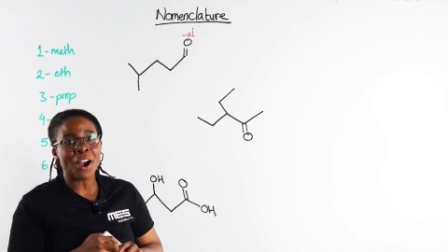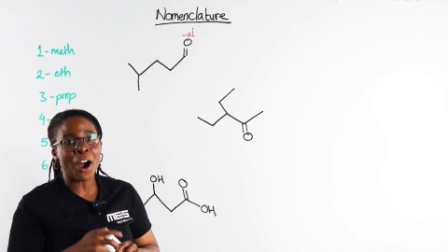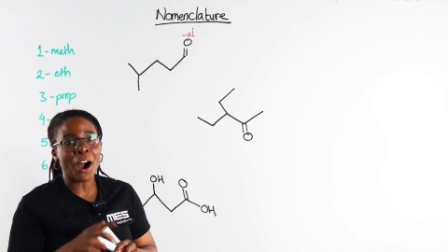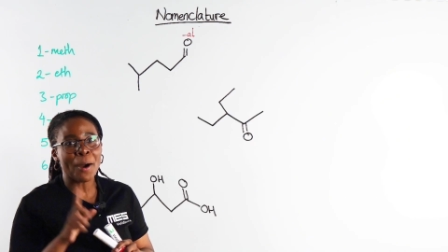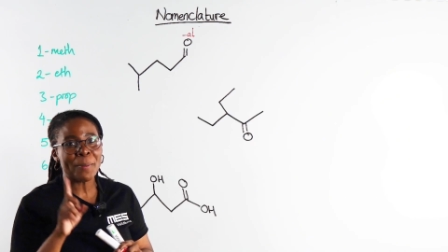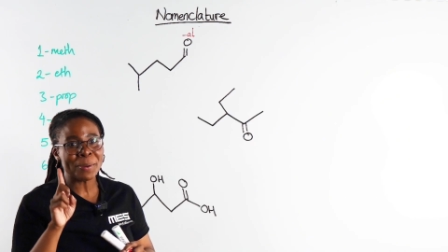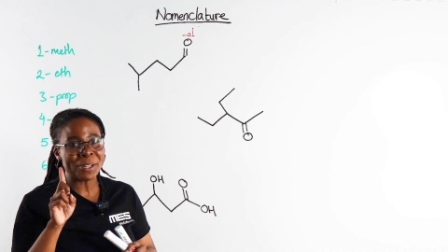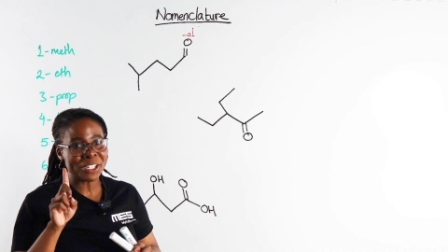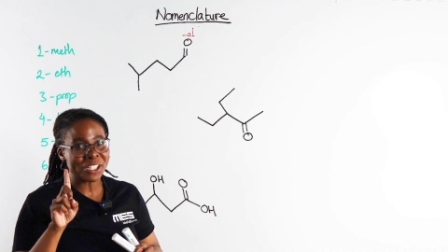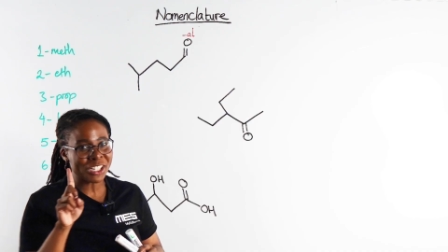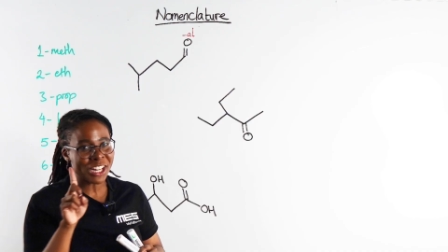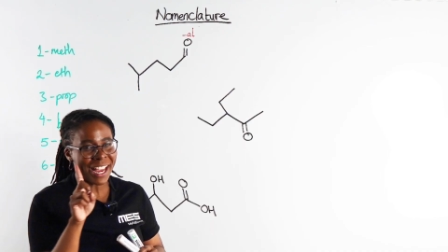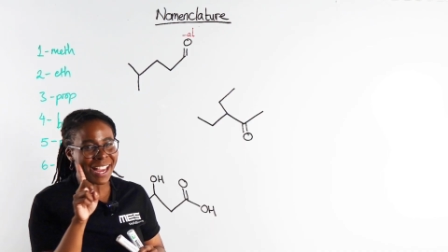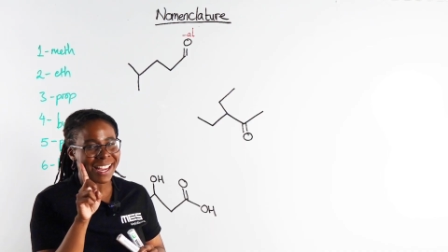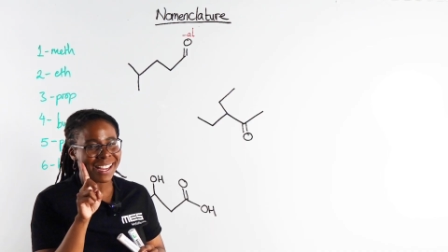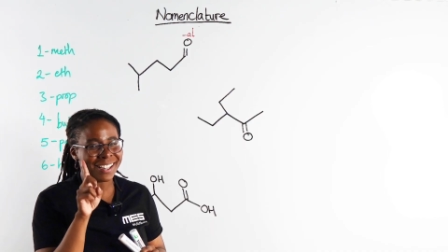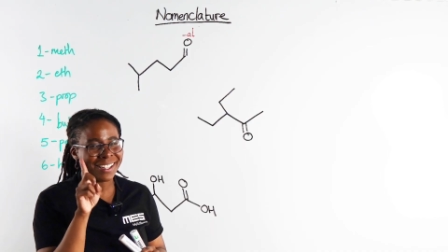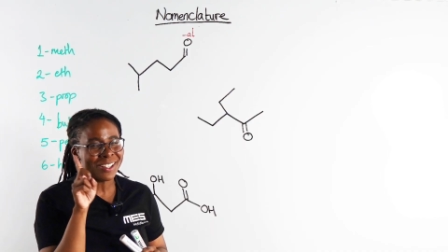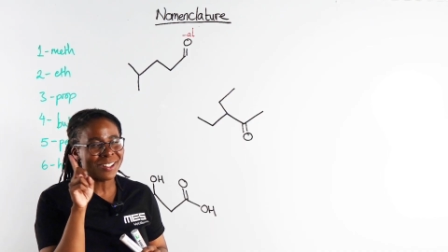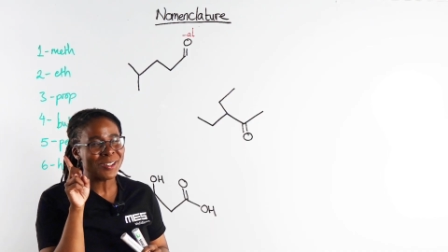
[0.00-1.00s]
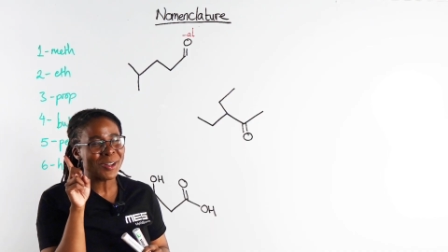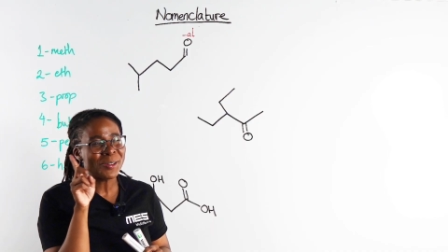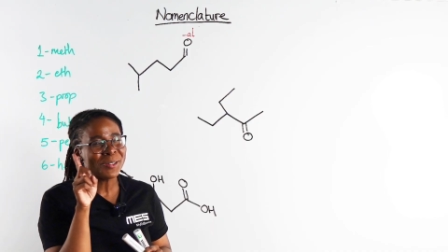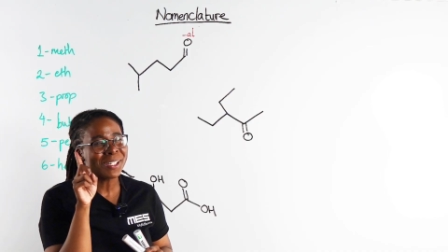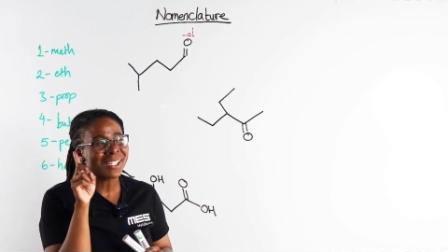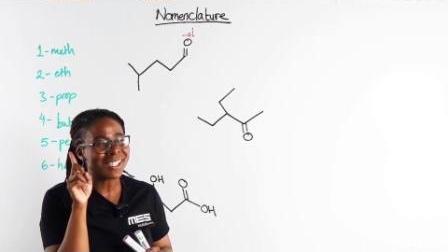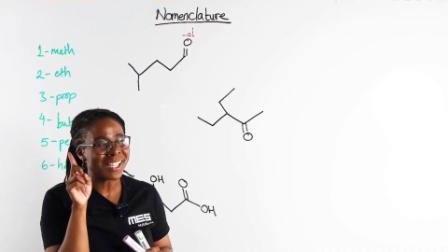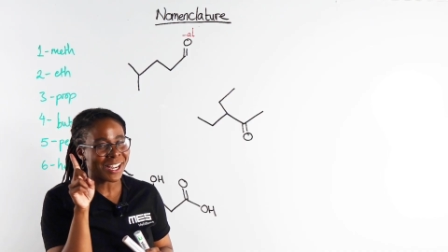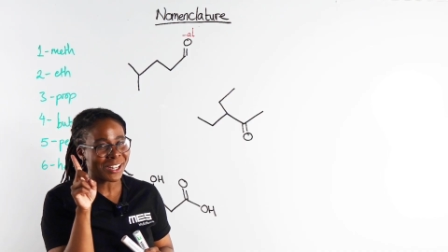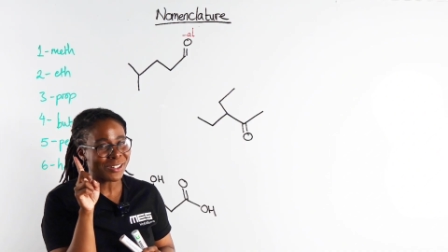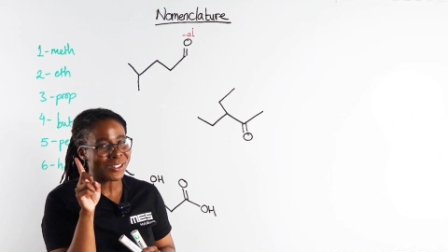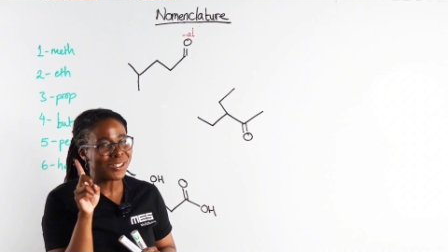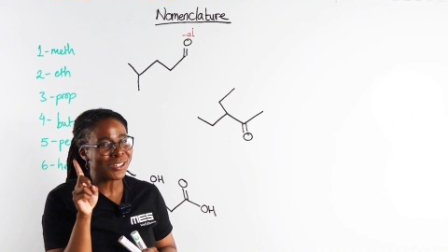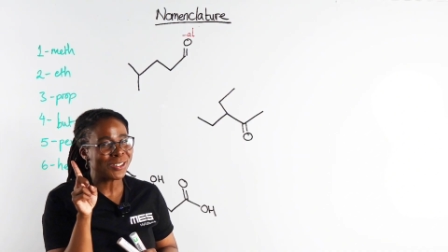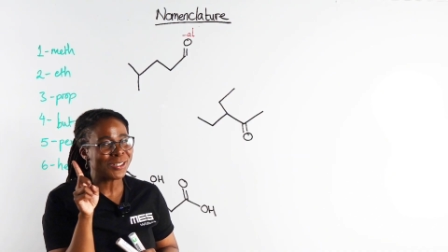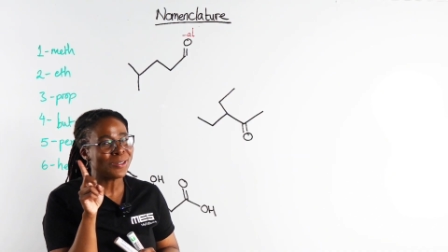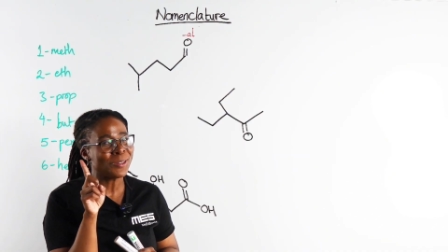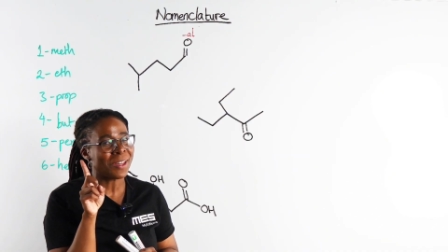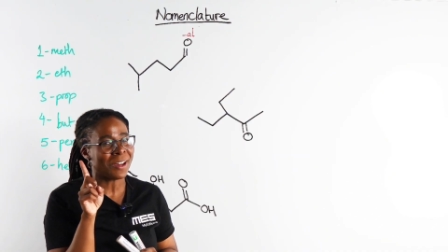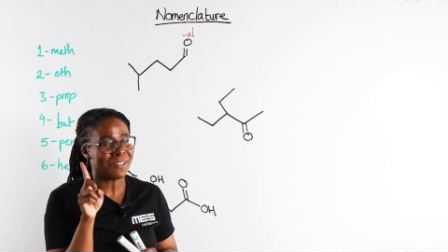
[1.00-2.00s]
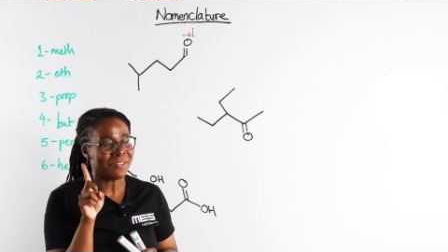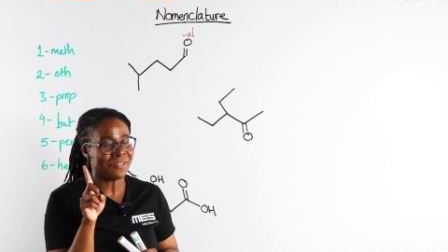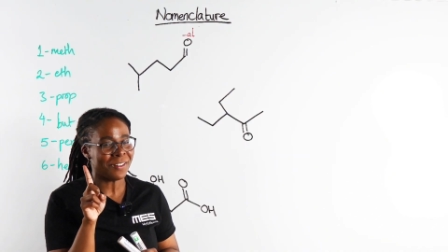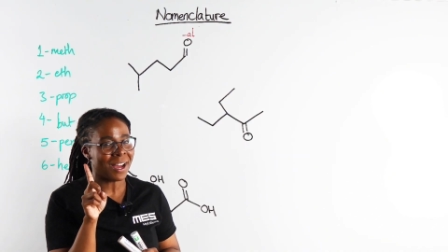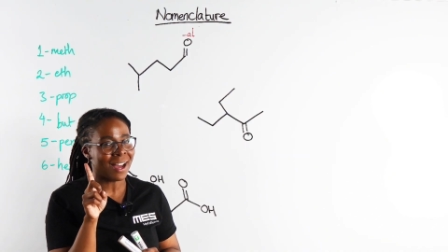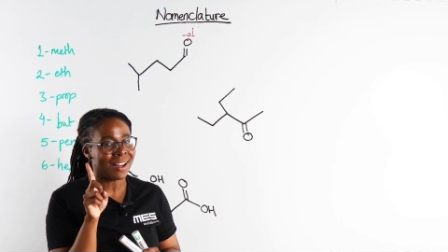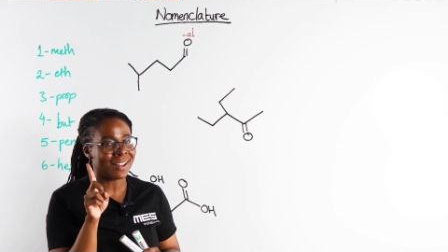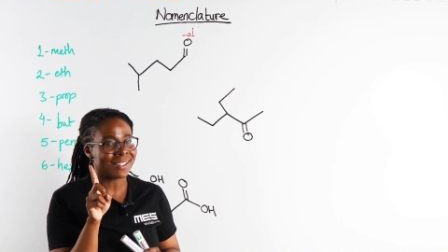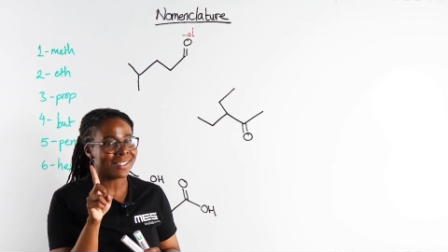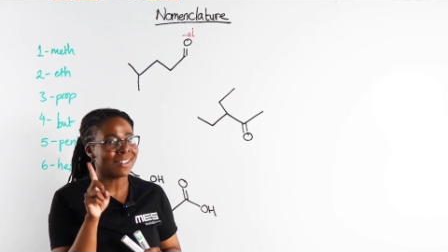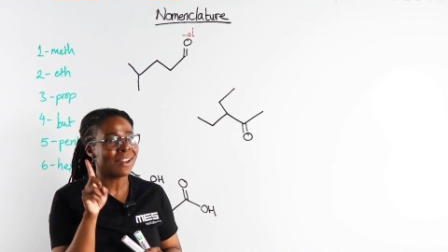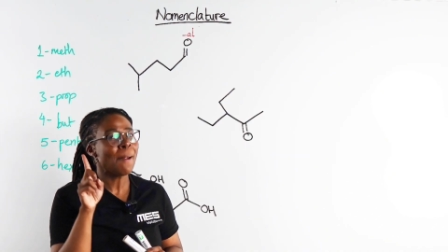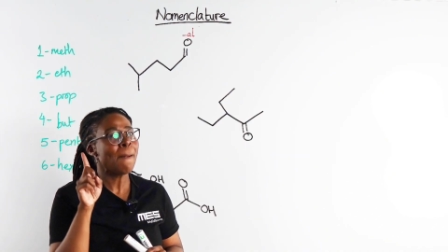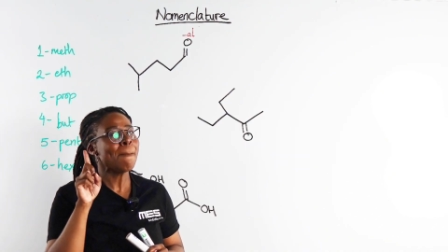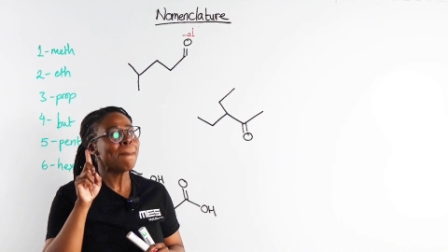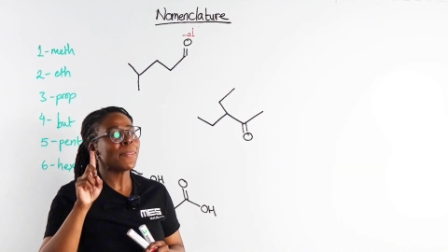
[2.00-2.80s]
carbon chain, notice I usually do that first.